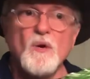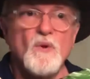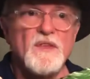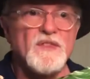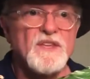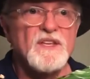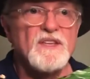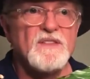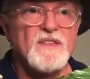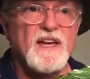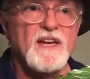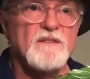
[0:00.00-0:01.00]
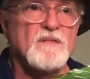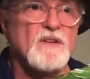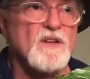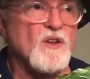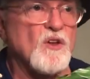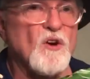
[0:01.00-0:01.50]
within
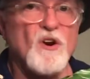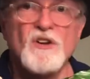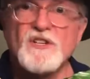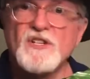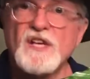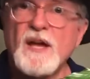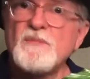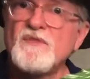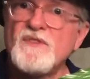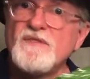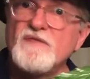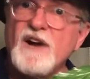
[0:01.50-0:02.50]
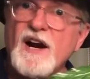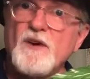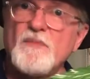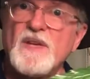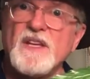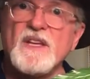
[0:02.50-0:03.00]
that large type of
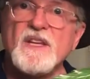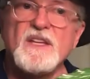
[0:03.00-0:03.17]
environment.